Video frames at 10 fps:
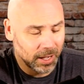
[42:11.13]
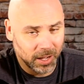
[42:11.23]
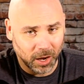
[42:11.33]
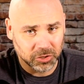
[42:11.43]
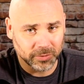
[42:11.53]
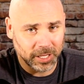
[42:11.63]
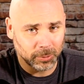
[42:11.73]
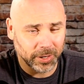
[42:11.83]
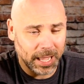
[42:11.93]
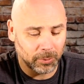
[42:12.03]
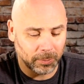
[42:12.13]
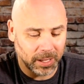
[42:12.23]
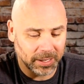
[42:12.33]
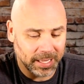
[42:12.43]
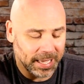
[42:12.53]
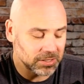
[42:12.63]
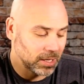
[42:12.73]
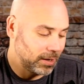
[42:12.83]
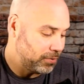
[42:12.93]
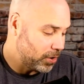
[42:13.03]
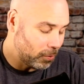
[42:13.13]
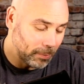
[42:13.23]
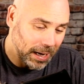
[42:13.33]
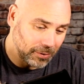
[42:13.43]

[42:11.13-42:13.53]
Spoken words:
Also available on Apple Podcasts. If you don't mind,